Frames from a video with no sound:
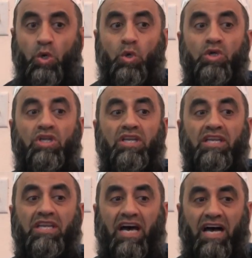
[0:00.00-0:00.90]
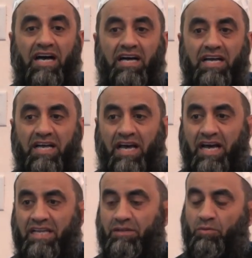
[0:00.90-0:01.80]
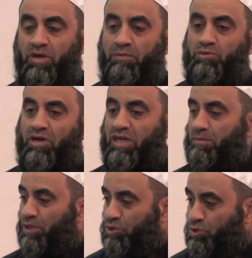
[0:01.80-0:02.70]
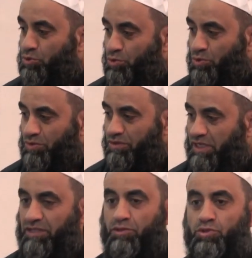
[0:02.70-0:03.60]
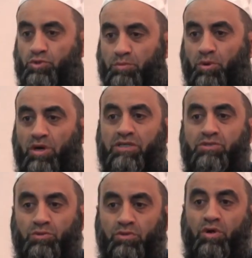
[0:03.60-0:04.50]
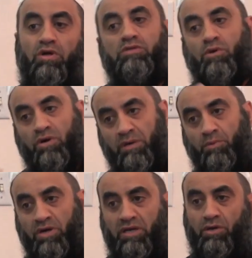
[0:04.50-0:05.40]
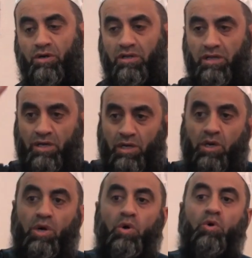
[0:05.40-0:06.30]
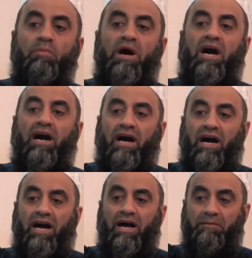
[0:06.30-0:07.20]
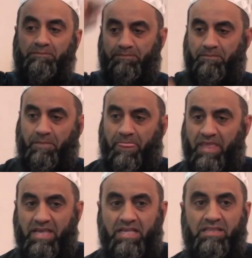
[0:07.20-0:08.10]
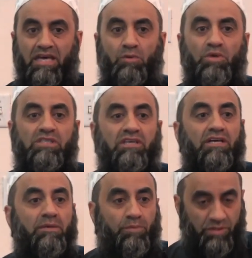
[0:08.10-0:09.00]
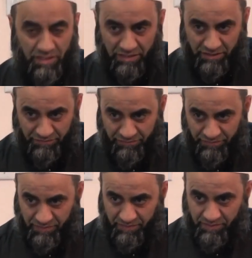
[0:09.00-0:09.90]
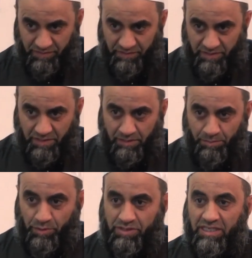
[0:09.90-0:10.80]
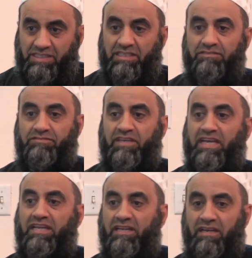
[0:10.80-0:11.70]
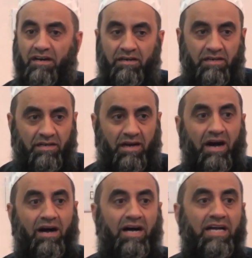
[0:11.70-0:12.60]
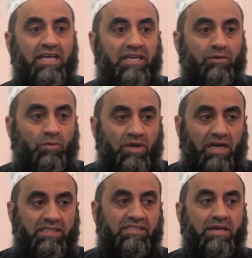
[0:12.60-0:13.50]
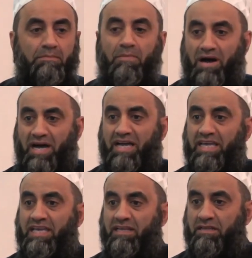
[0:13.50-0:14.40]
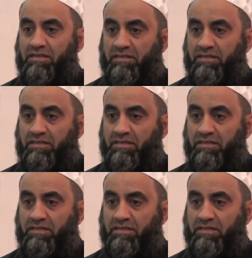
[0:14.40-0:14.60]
Hunna. And when I'm talking about two, either two boys, two girls, or a boy and a girl, huma. Then we saw the possessive. Possessive in I, when I say my